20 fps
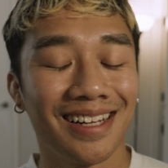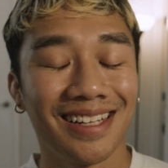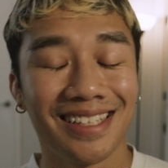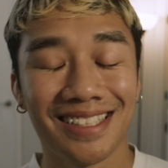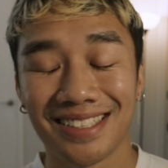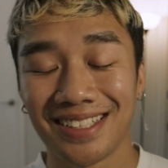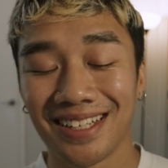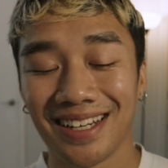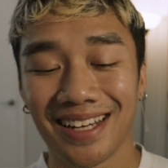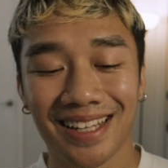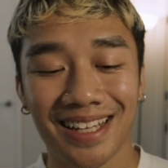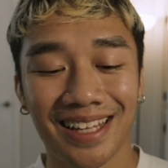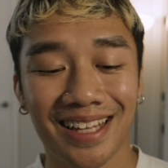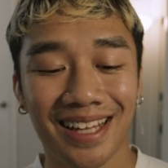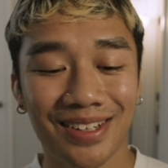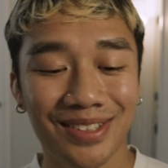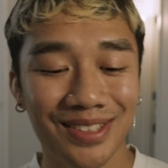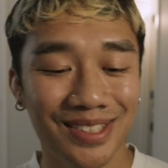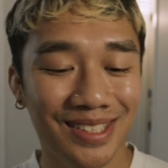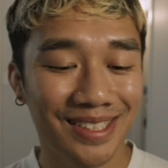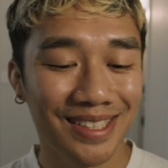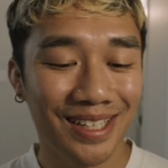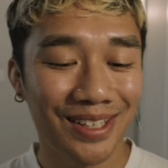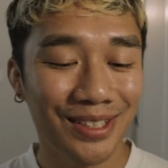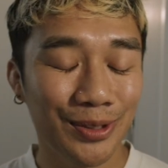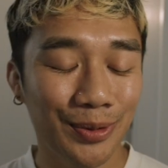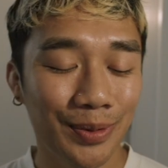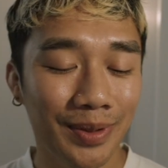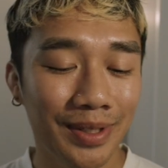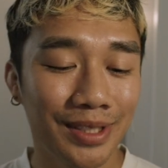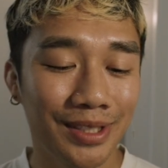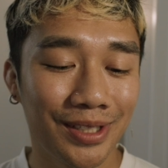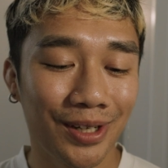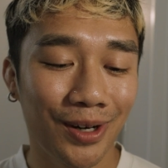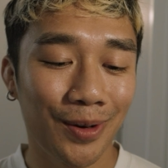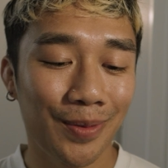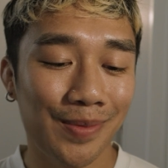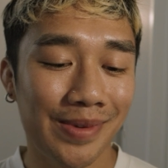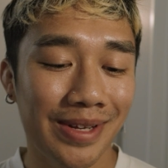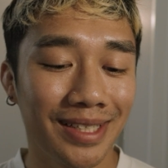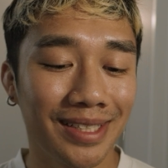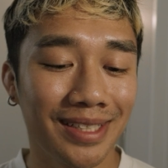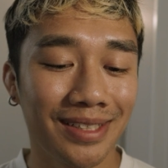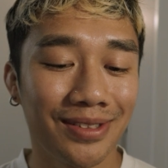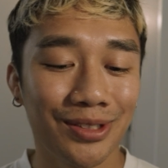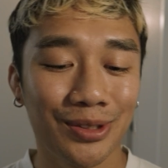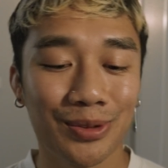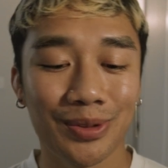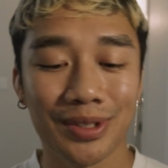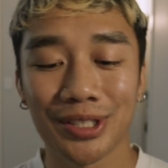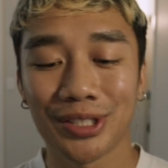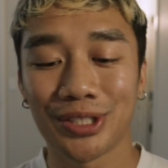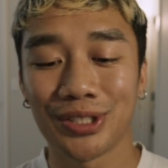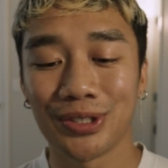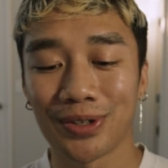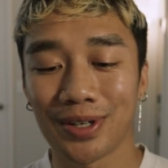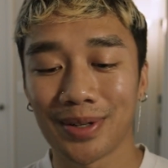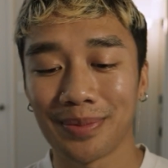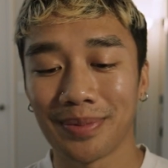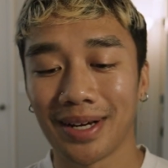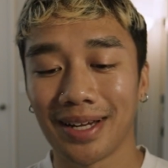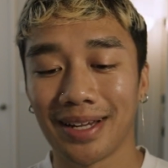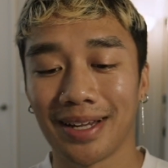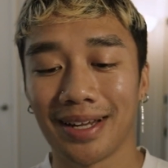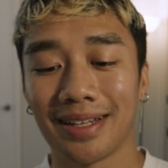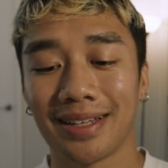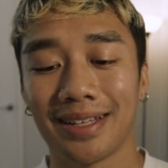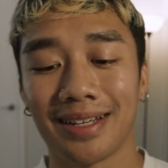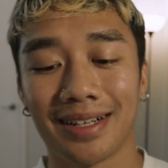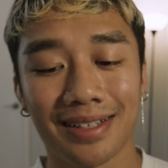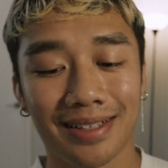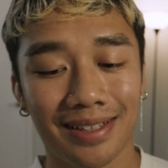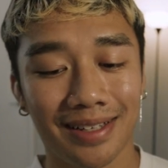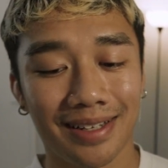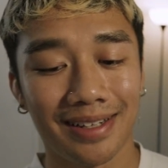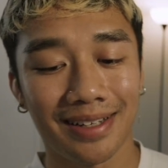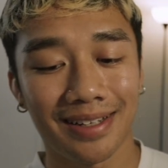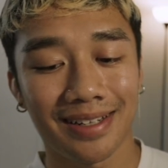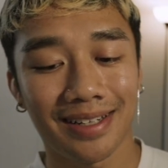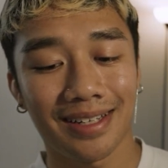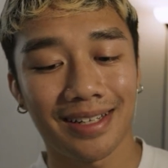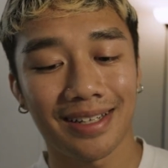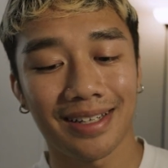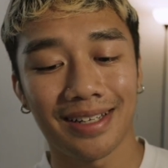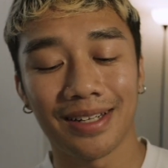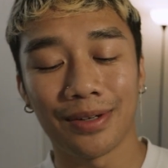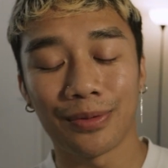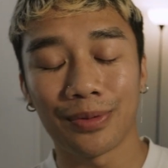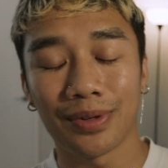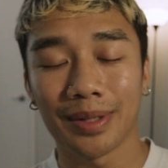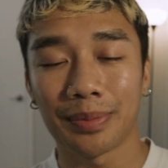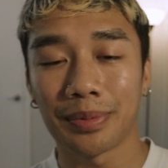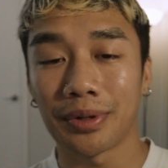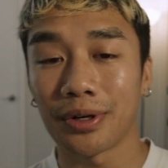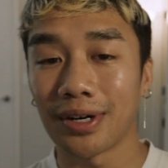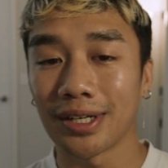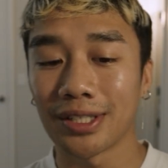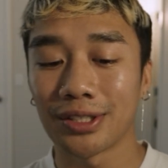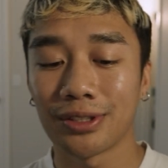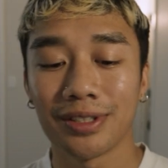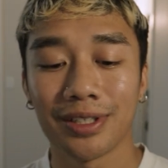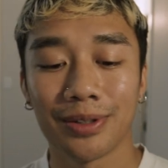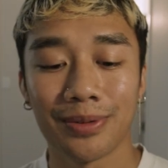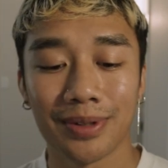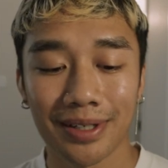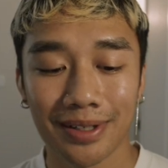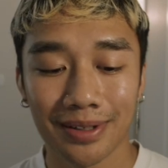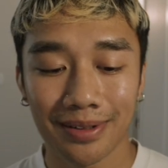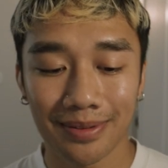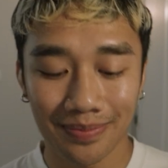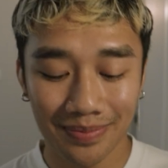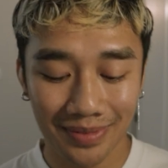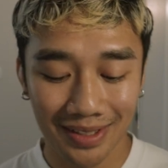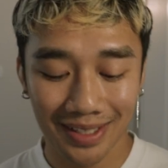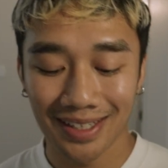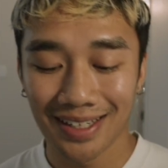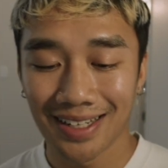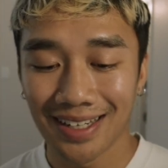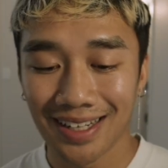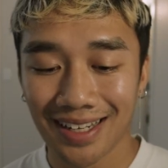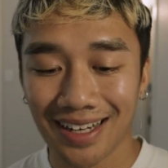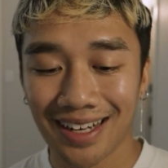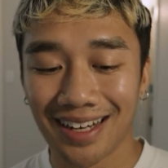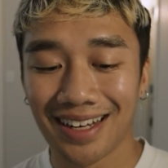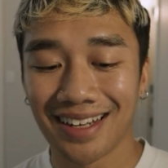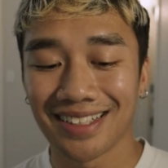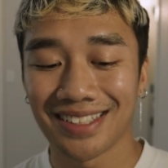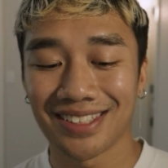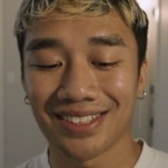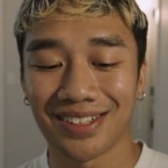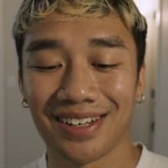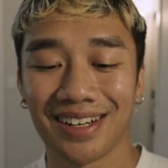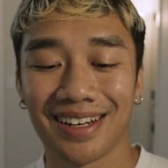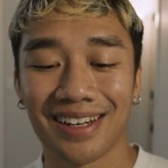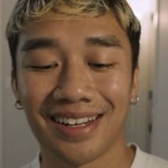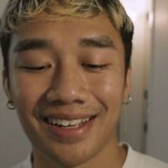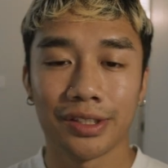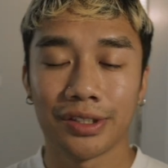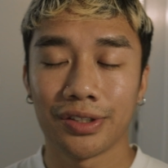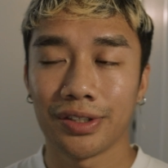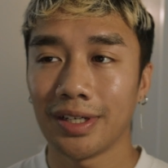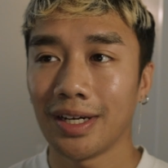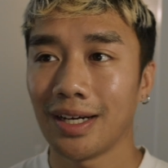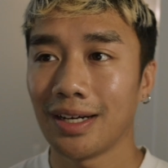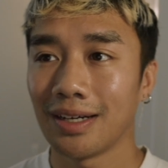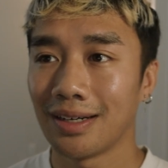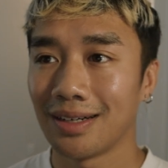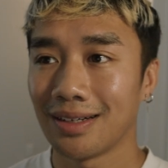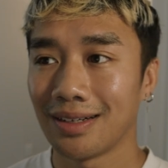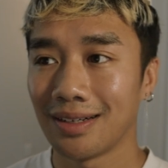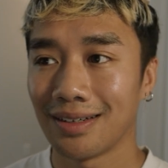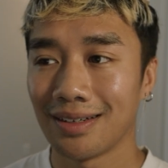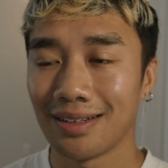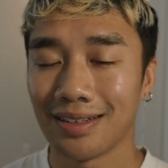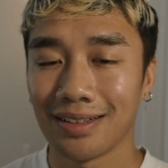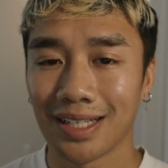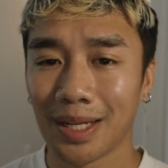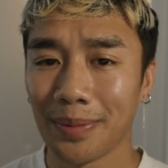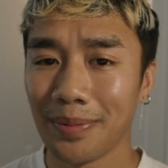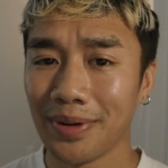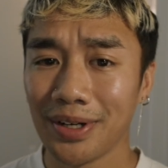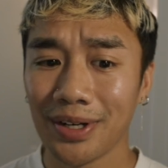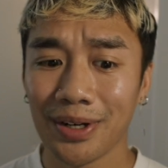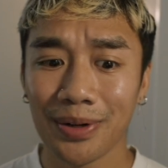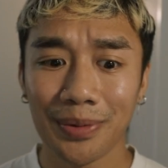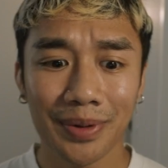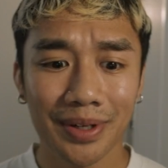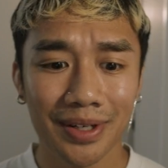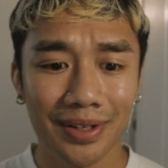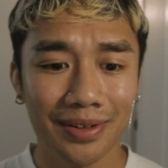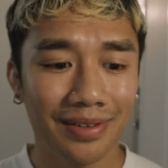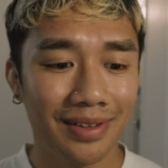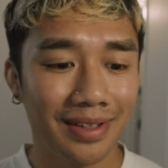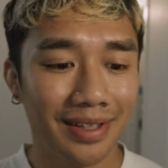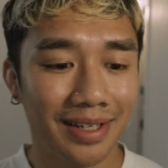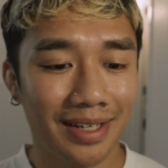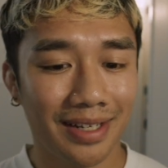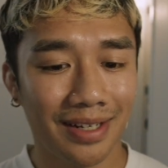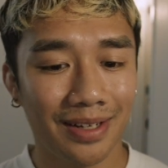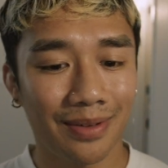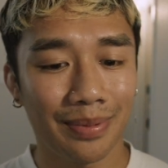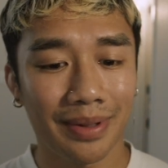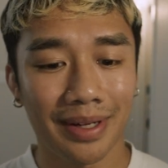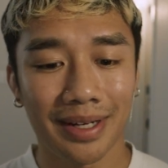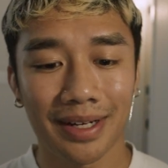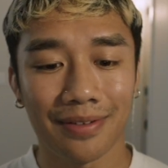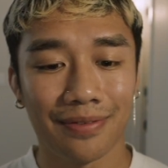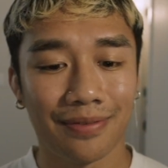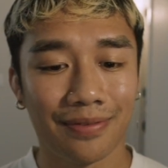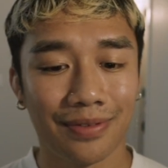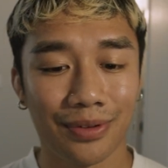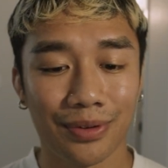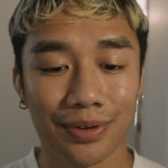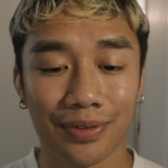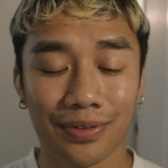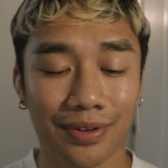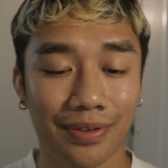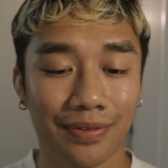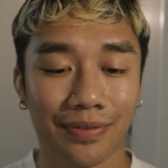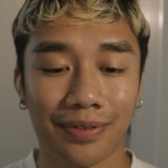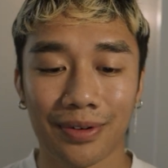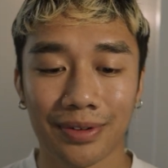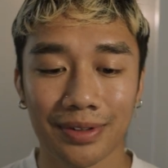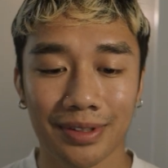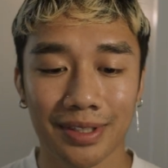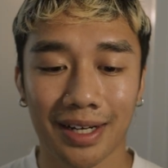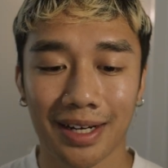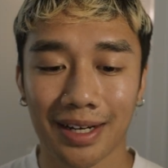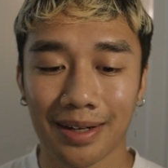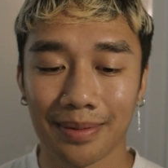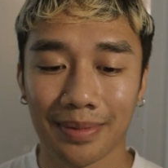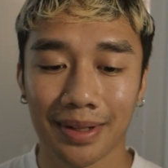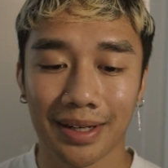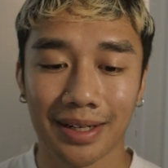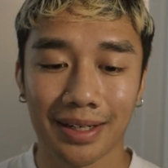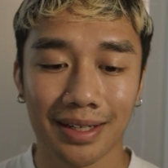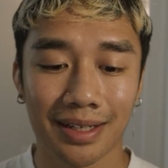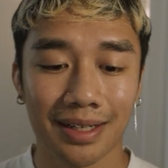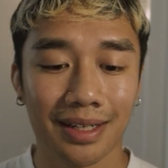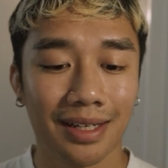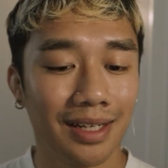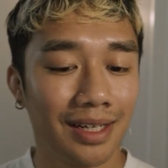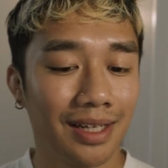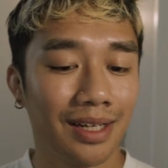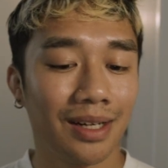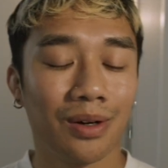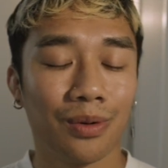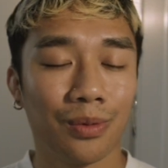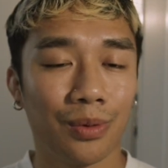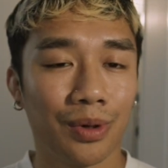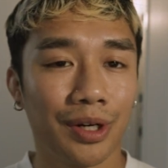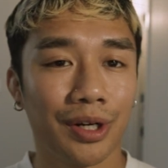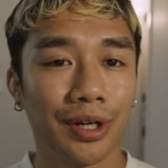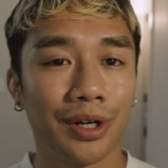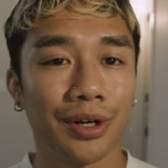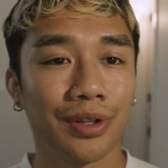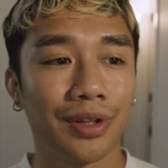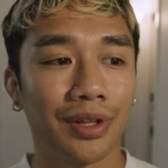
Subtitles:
So yeah, that was really dope. It was really short, but I think it really progressed really well. Sorry. So yeah, let me know what you think playing it through for the full time. What are your